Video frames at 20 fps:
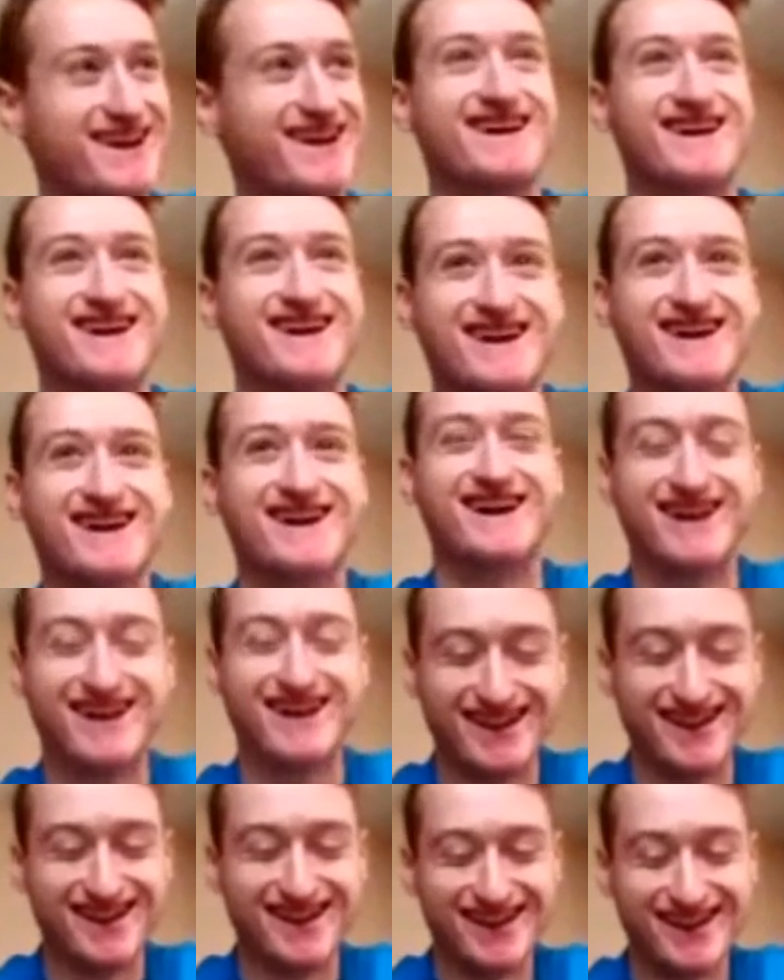
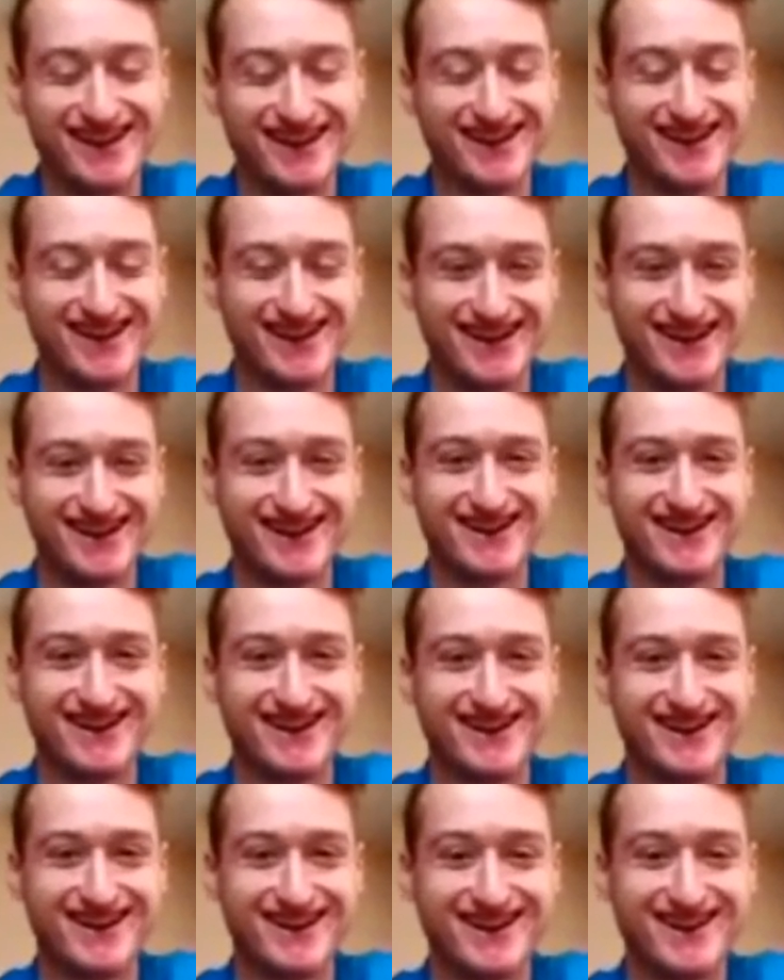
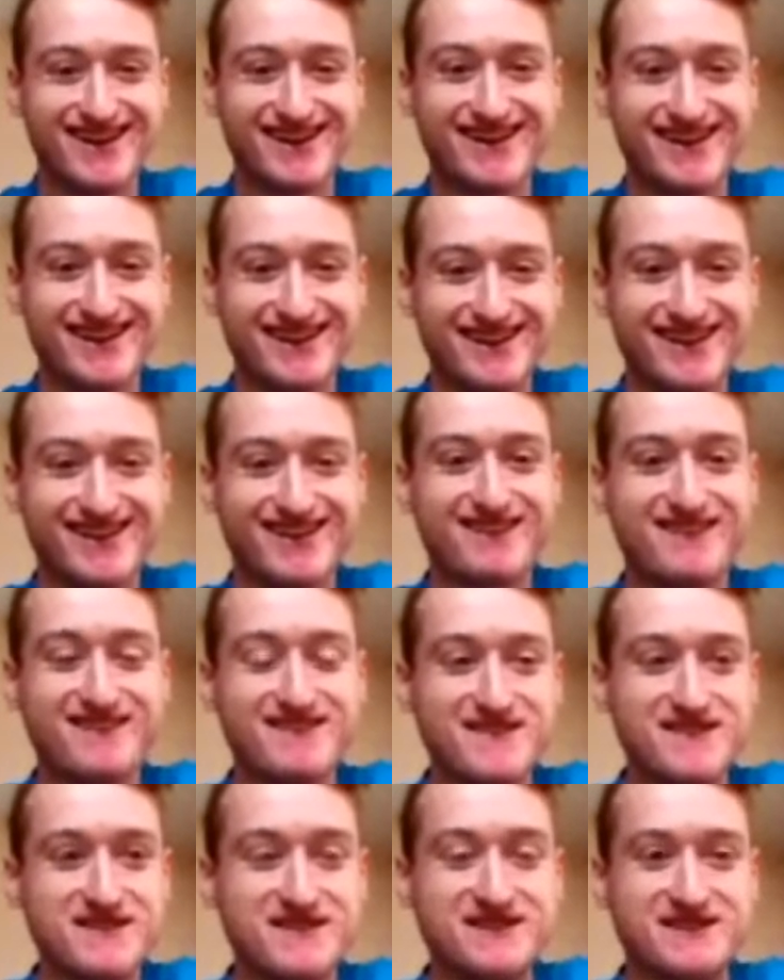
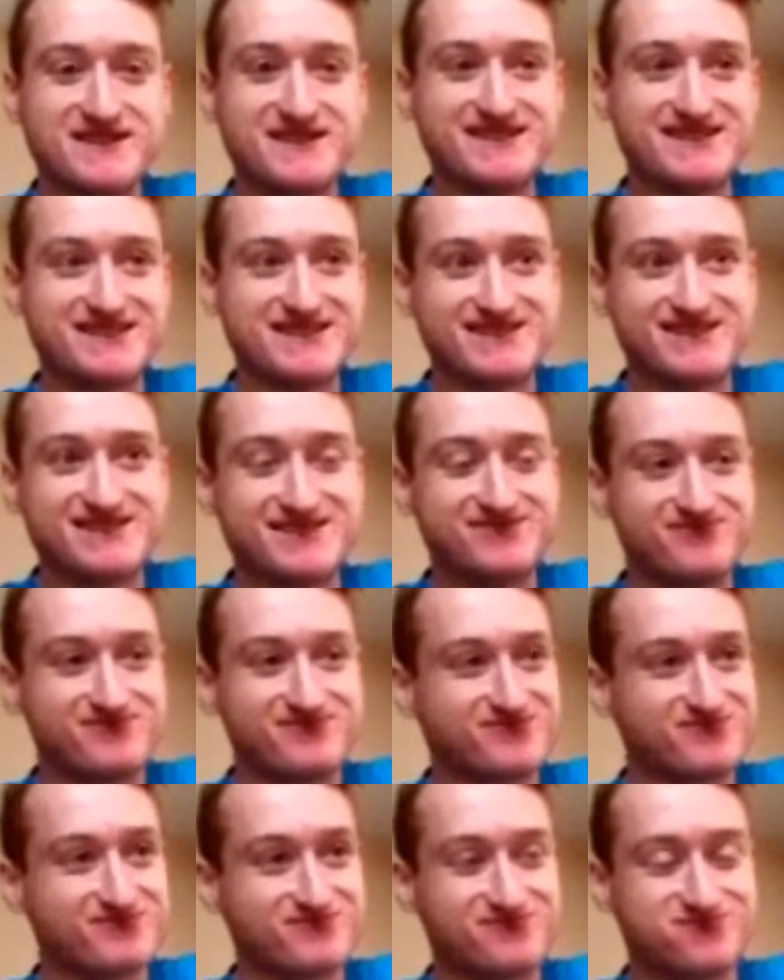
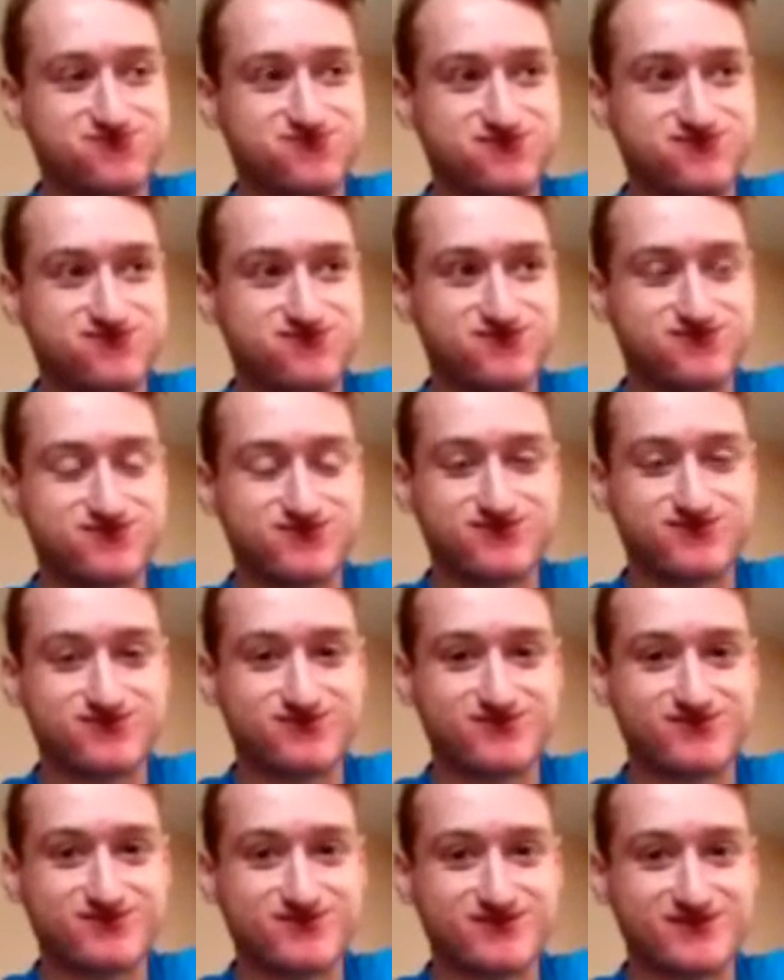
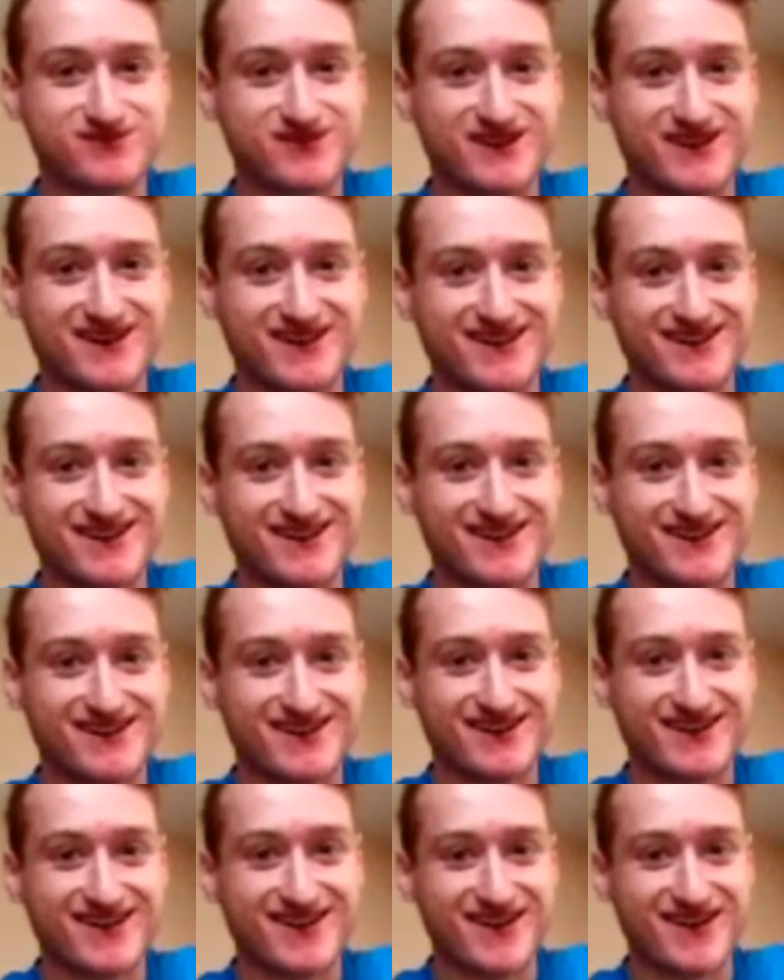
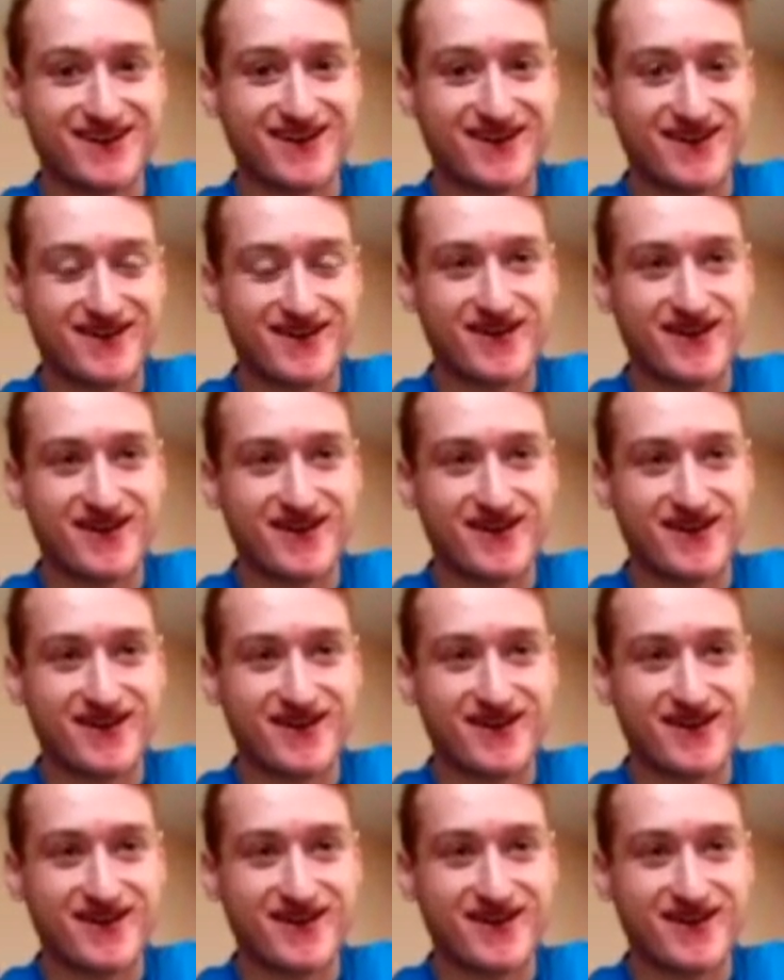(not speaking)